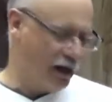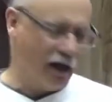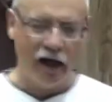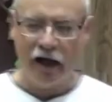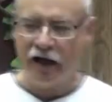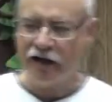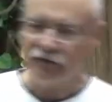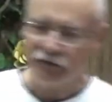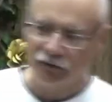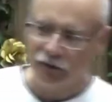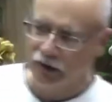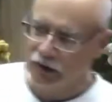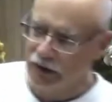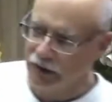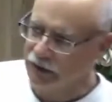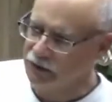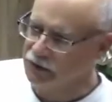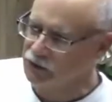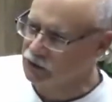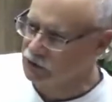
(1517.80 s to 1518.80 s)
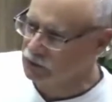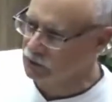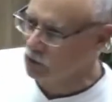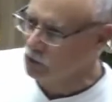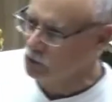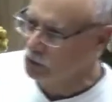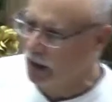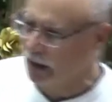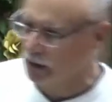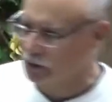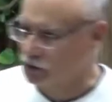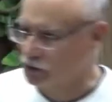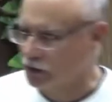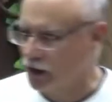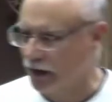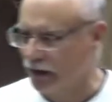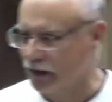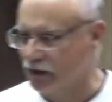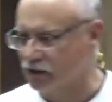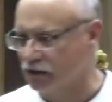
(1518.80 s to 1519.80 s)
I've learned so much,
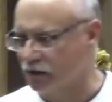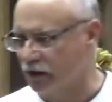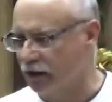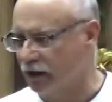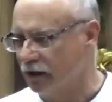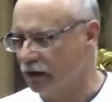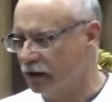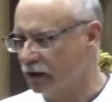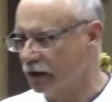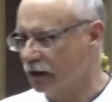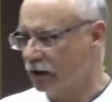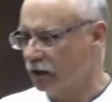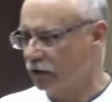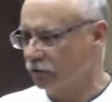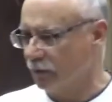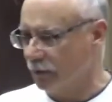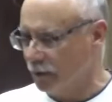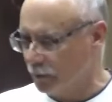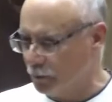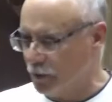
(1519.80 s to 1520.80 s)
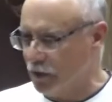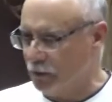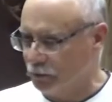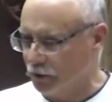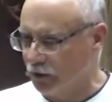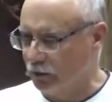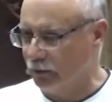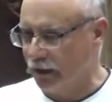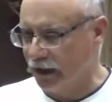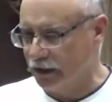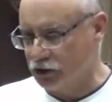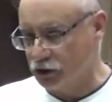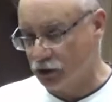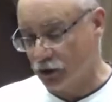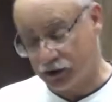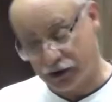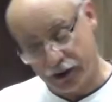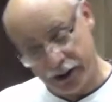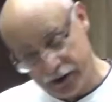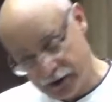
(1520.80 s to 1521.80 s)
honestly, from the people in my
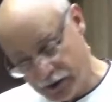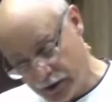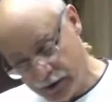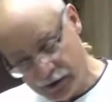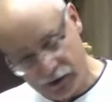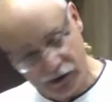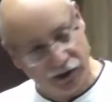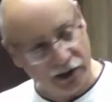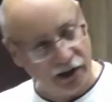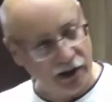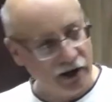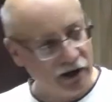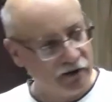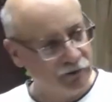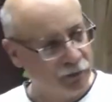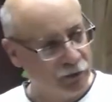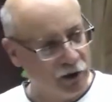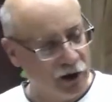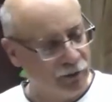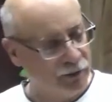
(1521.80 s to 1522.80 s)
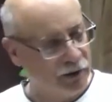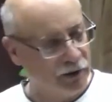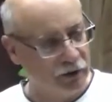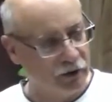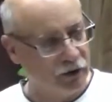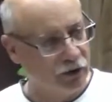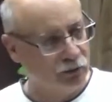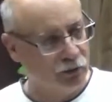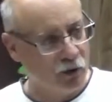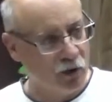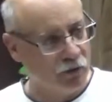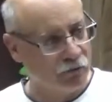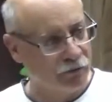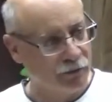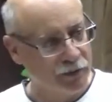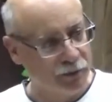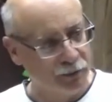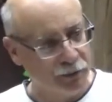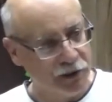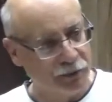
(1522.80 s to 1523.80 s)
church. I dare say I've probably learned more
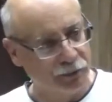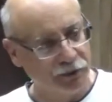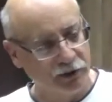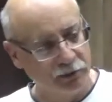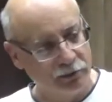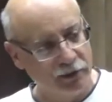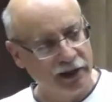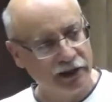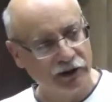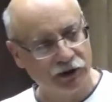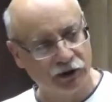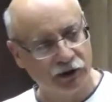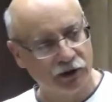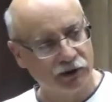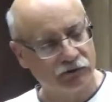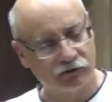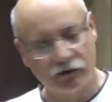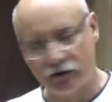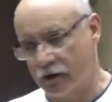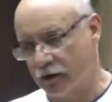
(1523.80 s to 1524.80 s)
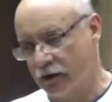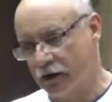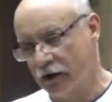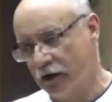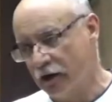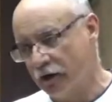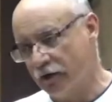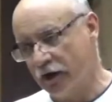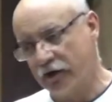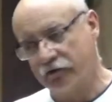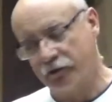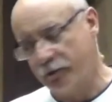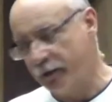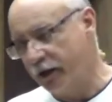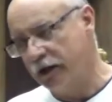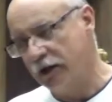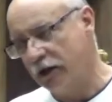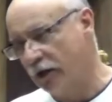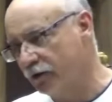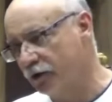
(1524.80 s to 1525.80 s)
from the people in my church than from
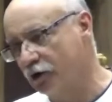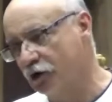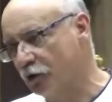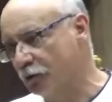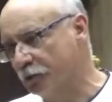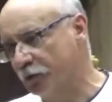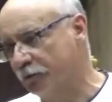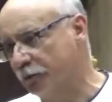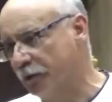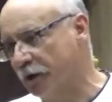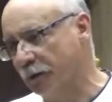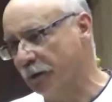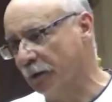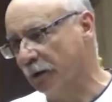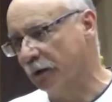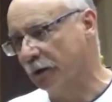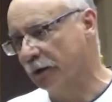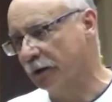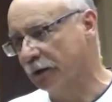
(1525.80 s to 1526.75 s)
any other group of people.